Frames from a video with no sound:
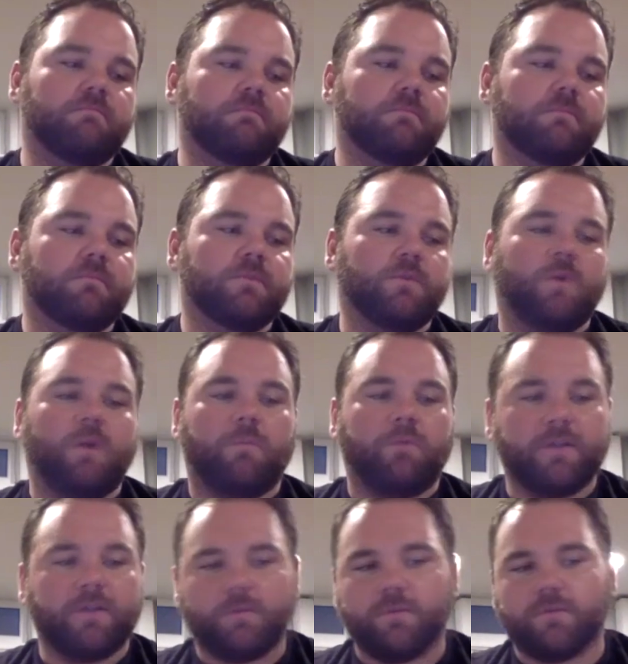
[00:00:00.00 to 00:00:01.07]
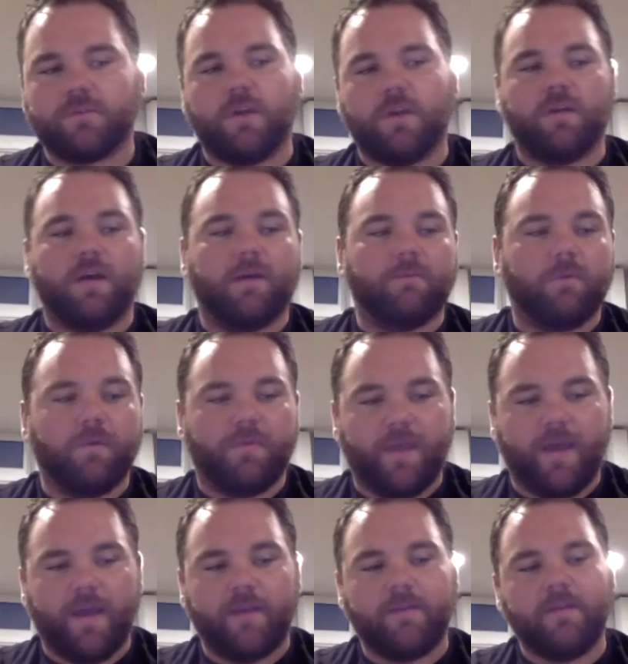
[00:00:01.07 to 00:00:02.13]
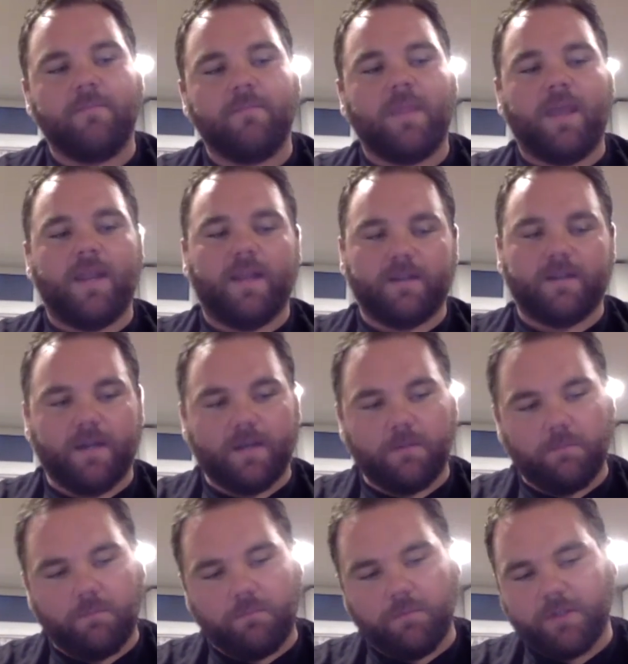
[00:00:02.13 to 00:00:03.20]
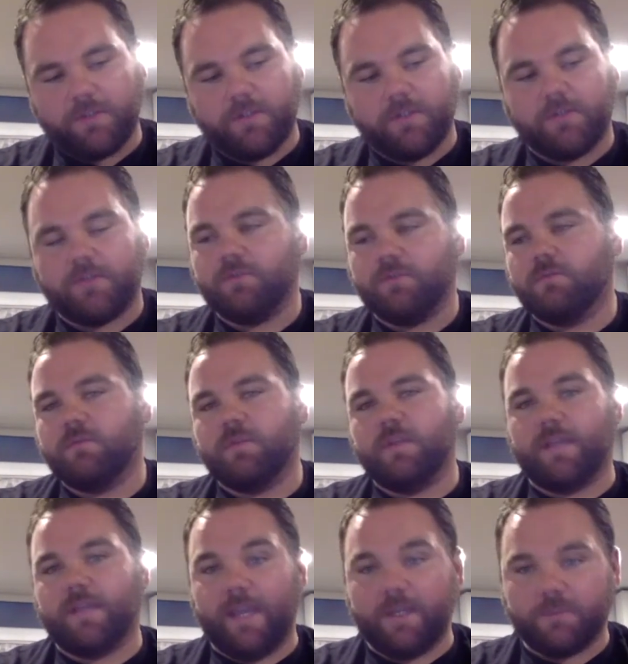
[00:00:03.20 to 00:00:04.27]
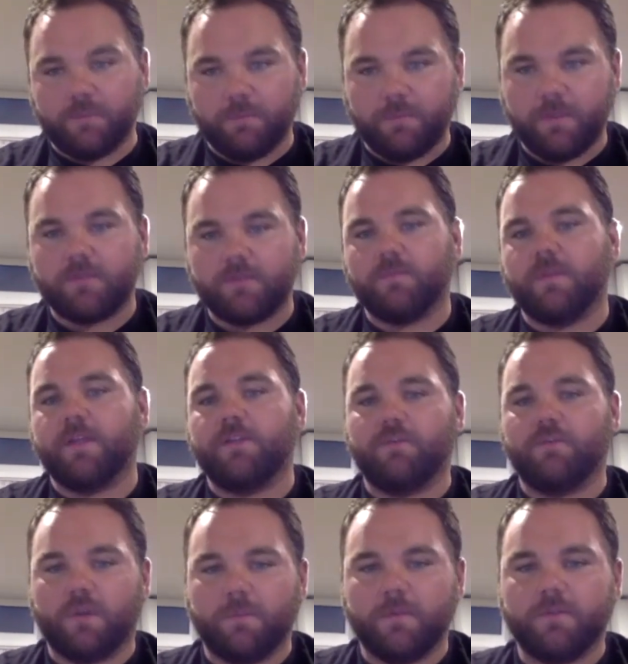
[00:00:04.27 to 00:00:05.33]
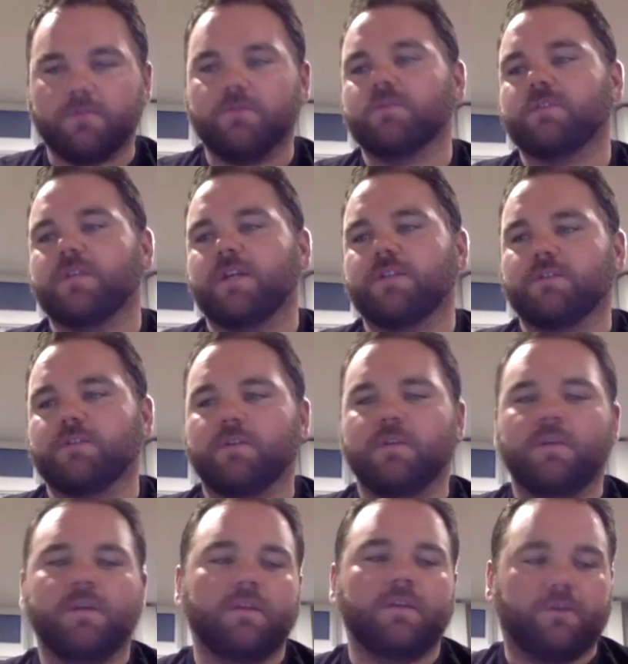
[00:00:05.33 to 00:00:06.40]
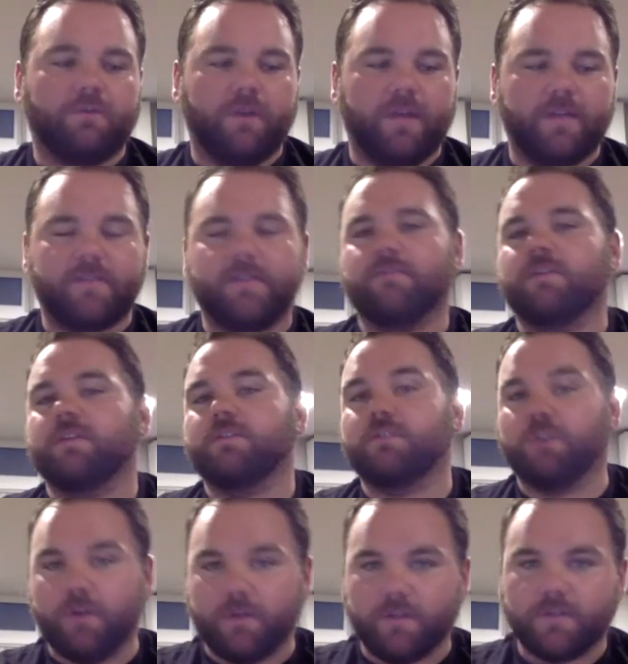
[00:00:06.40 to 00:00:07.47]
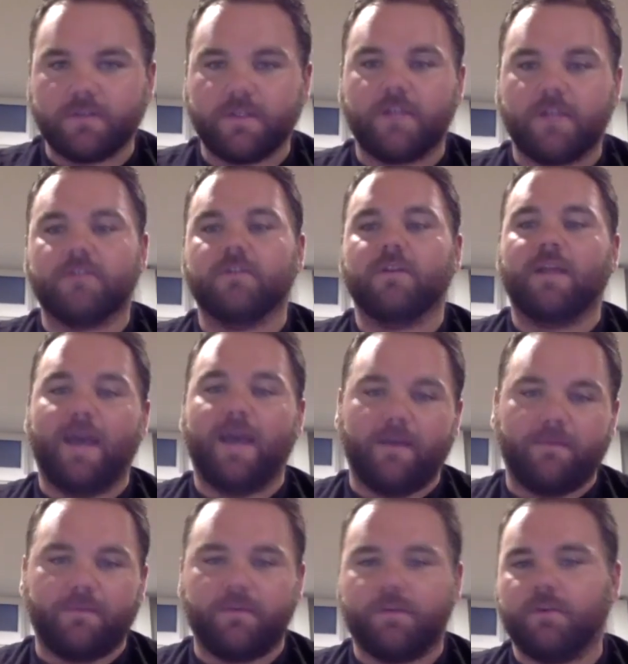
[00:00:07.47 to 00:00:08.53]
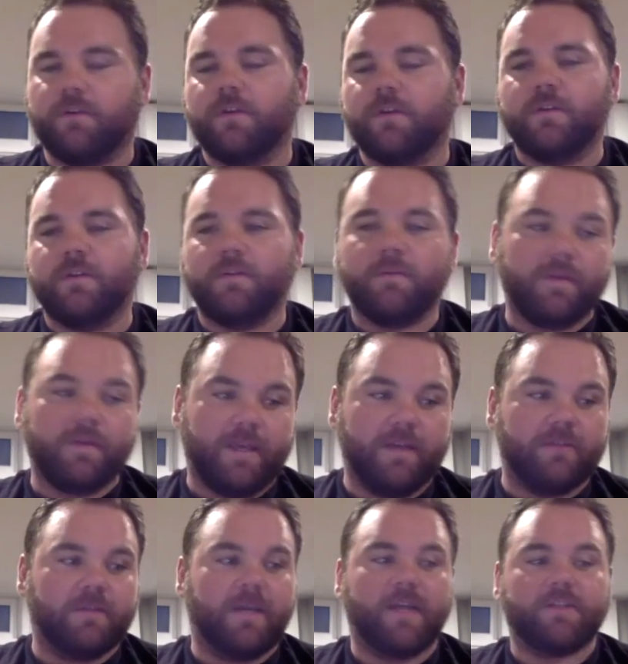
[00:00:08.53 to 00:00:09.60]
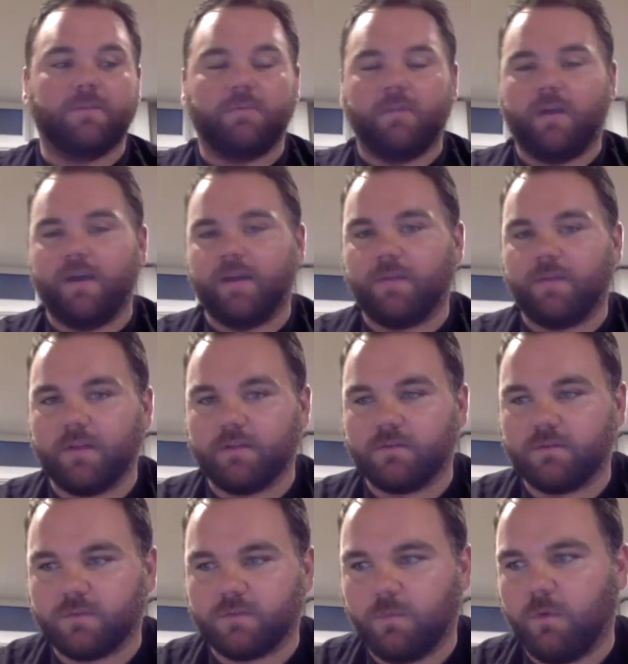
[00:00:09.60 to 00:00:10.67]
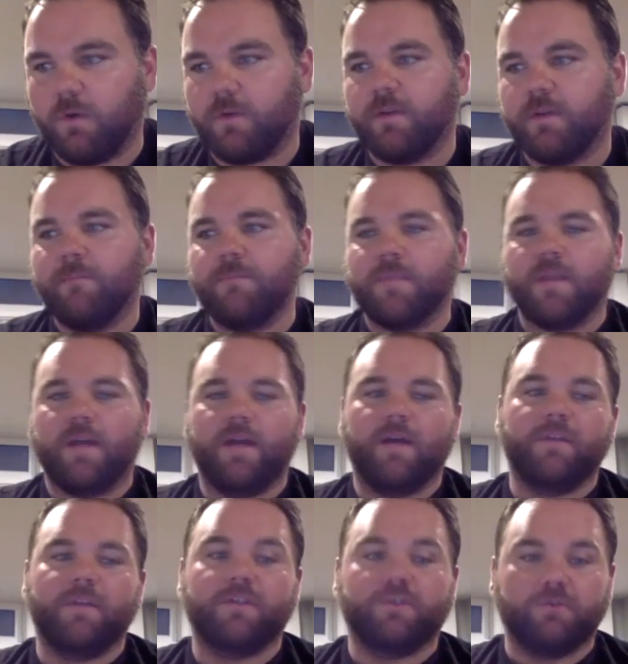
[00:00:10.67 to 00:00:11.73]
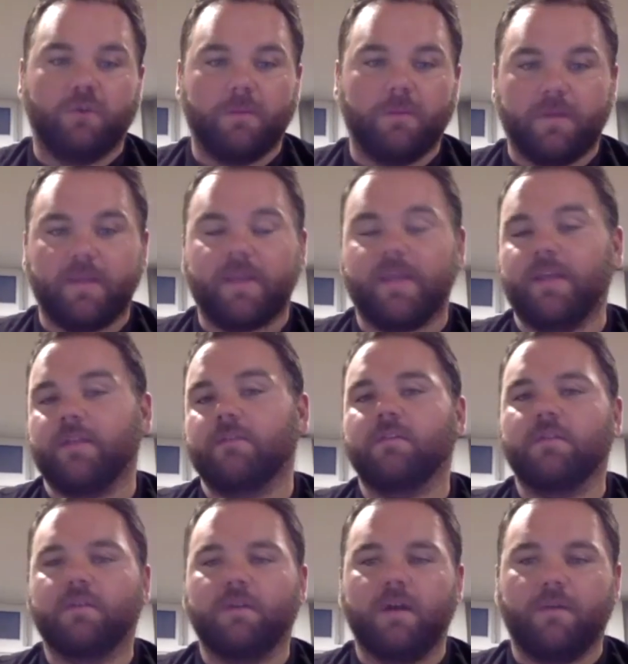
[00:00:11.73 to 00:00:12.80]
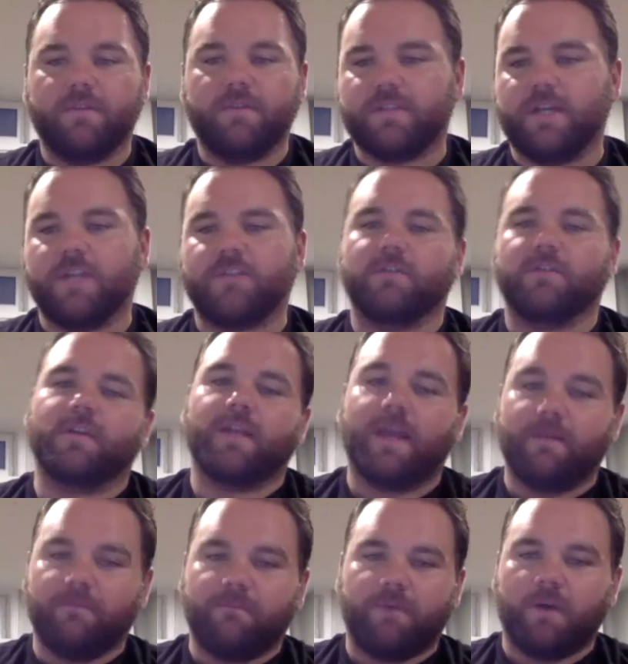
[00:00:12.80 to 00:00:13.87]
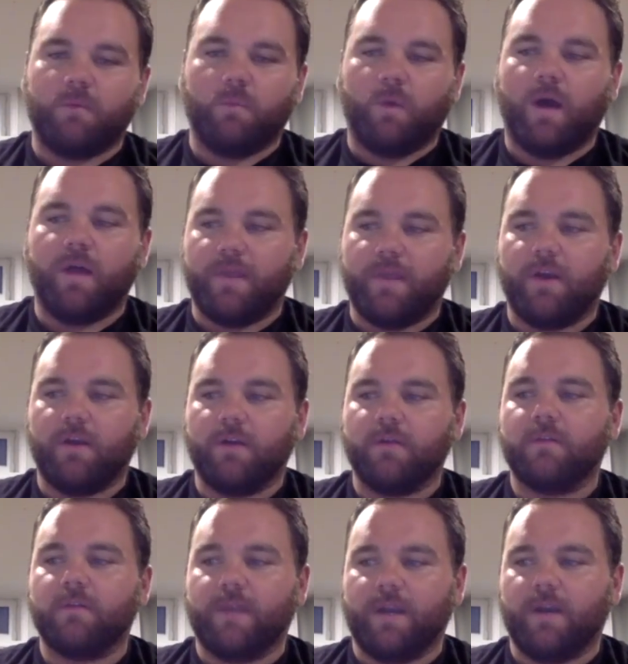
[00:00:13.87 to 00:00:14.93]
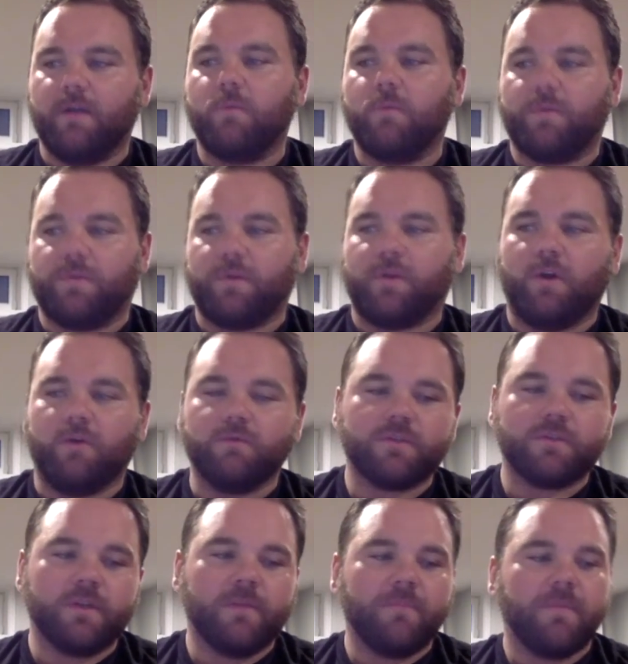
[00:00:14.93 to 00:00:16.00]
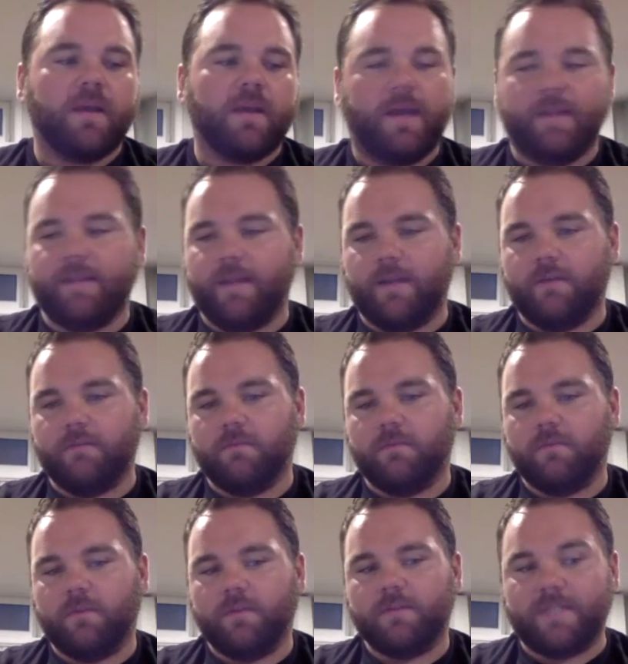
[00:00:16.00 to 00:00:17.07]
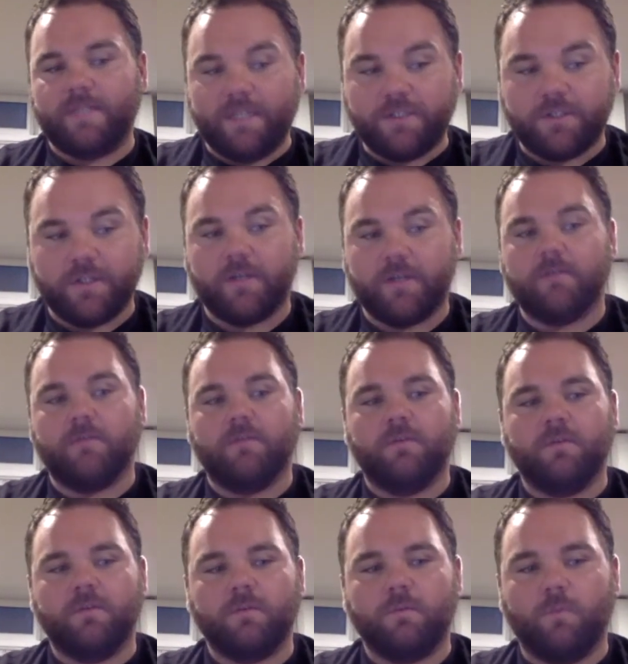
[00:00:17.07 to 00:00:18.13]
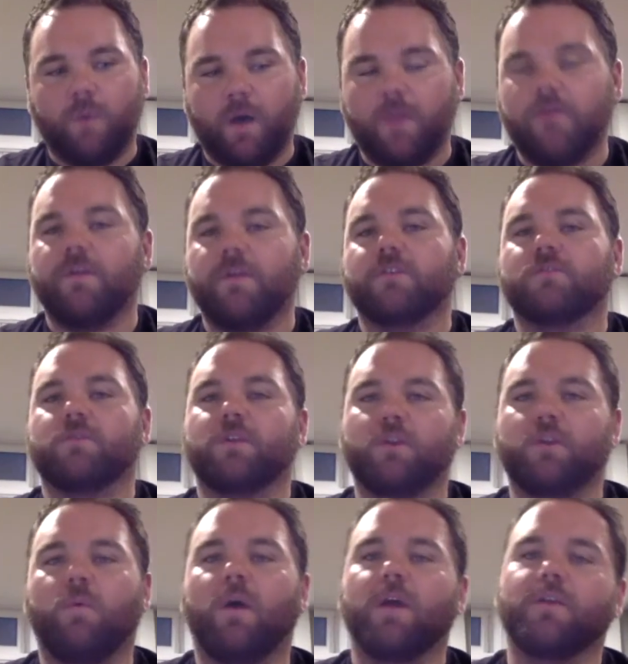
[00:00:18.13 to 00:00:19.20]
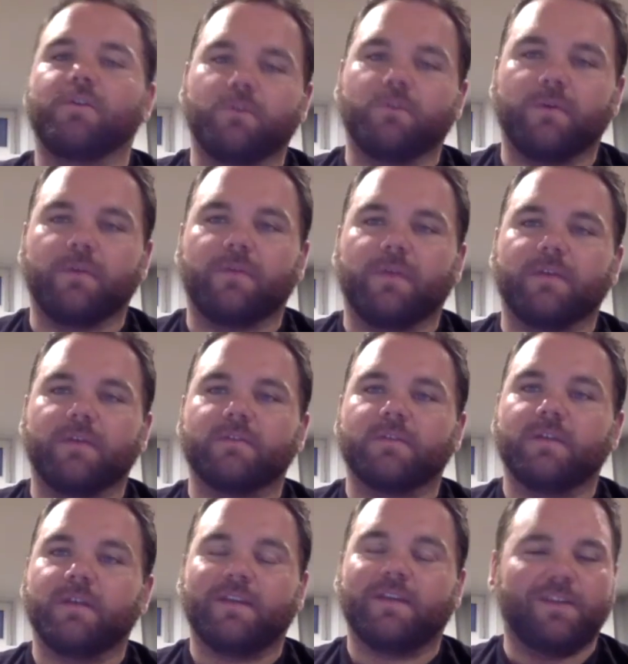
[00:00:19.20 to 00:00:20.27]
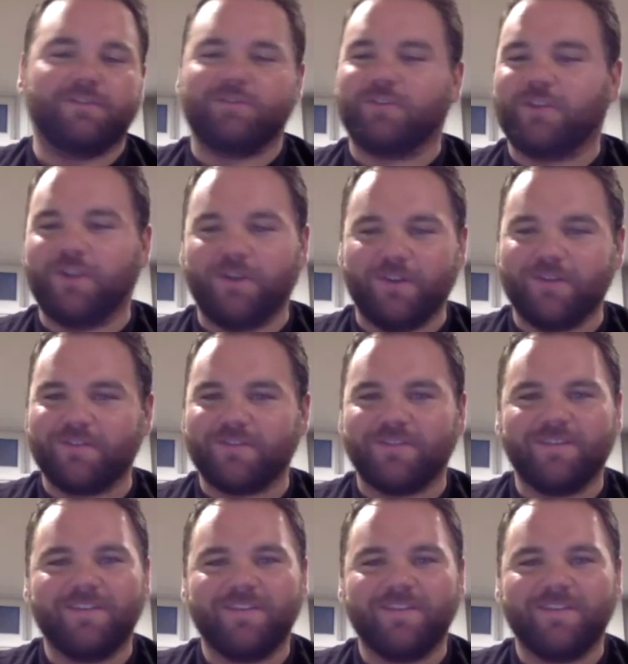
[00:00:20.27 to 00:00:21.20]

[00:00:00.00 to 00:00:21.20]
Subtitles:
So our principles started off with that, and then kind of bridged into the engagement piece when they do come into a session, the creativity during the session, after kids actually applying things to sport, the enjoyment again of the session and having fun while they're there with the coach, and then teaching while they're there so they know why they're doing things. Kids are curious.